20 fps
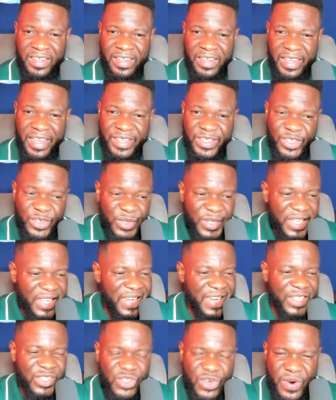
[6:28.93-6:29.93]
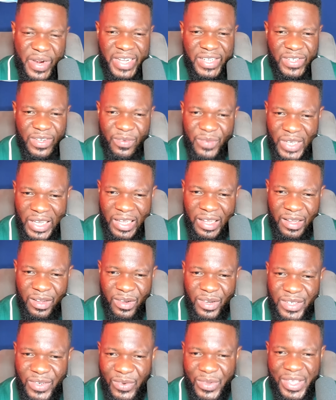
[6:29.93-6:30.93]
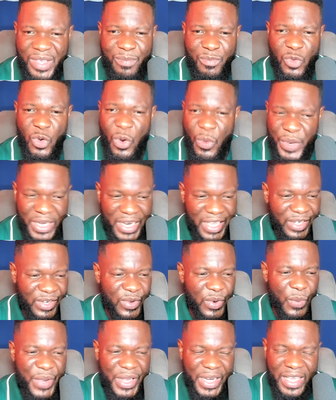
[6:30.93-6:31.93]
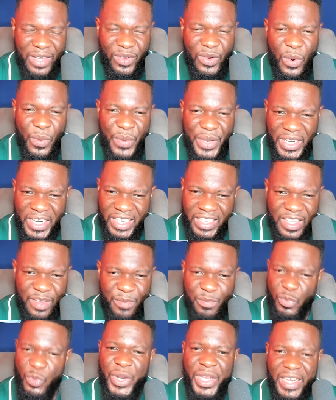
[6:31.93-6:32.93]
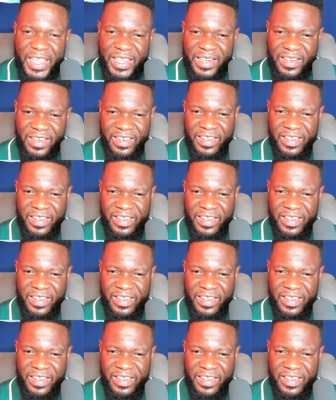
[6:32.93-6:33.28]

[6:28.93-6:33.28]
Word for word: And you need the strength of the Lord to keep going and going and going and keep winning.